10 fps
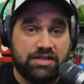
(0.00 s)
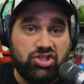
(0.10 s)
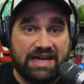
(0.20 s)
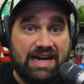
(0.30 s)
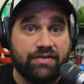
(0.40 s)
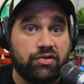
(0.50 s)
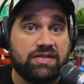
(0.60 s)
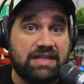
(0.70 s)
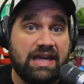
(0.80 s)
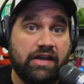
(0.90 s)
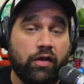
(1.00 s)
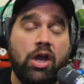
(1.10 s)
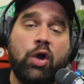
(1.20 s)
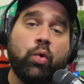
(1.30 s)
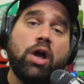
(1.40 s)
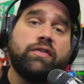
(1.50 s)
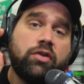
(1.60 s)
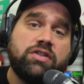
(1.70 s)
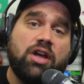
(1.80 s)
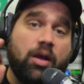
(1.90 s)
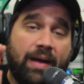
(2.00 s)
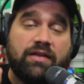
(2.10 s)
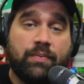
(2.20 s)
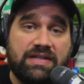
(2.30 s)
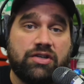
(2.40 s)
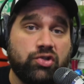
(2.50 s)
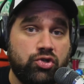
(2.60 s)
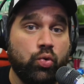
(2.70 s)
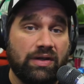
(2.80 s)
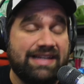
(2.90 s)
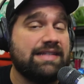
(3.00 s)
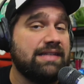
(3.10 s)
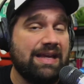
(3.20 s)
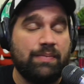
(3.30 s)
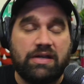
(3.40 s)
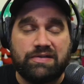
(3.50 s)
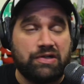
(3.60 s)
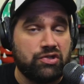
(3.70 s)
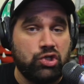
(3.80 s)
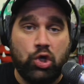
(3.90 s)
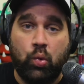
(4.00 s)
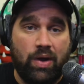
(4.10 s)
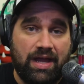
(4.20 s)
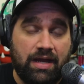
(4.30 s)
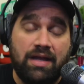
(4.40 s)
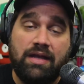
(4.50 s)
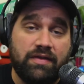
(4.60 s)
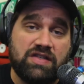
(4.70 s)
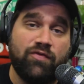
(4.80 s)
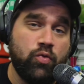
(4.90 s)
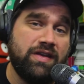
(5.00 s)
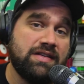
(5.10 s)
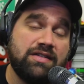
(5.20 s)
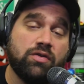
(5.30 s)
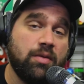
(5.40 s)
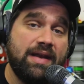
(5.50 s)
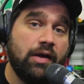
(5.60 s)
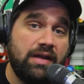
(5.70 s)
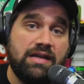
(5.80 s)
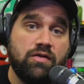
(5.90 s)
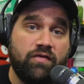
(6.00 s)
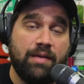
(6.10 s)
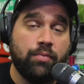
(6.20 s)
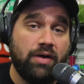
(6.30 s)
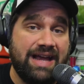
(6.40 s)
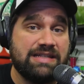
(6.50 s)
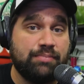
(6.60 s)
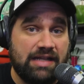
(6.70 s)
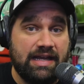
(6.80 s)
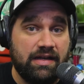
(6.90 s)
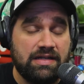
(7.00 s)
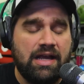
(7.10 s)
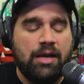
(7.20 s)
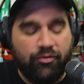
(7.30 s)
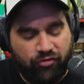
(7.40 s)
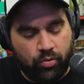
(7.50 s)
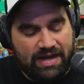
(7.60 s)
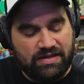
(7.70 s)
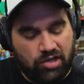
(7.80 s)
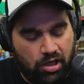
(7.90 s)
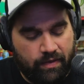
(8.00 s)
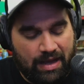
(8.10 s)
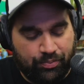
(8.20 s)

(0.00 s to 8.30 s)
Let's check out their scale. We're also going to talk about the potential new release date, because there's no way this movie is still coming out in November as planned. Before we get to all